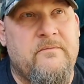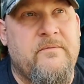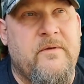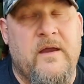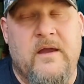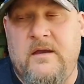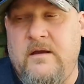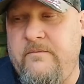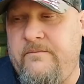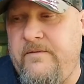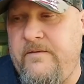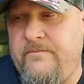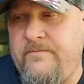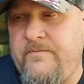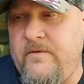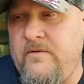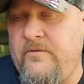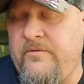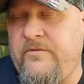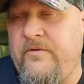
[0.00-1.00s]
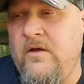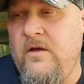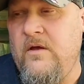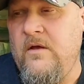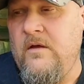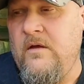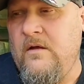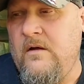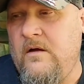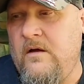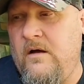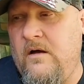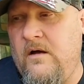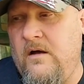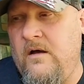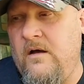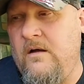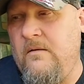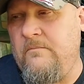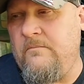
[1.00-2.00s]
and if he feels
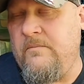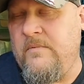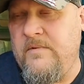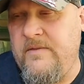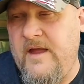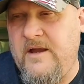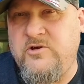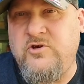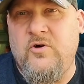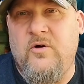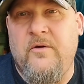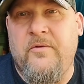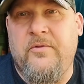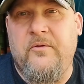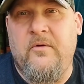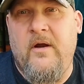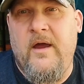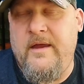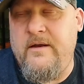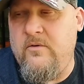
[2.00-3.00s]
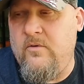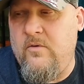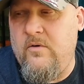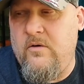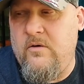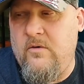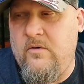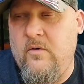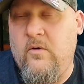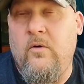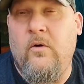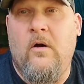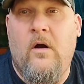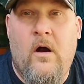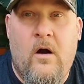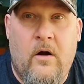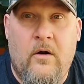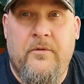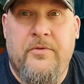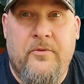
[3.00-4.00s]
that you're a threat or
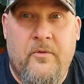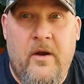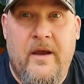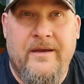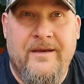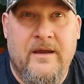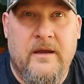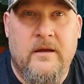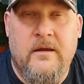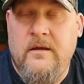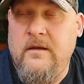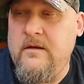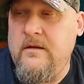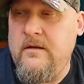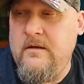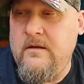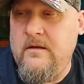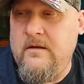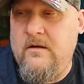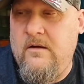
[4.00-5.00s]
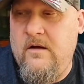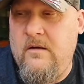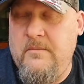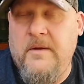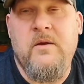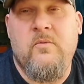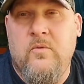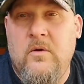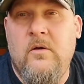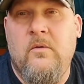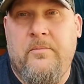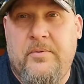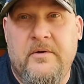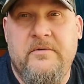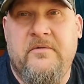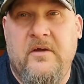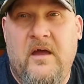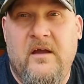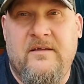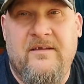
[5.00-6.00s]
are threatening, he will
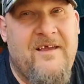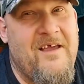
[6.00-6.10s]
protect.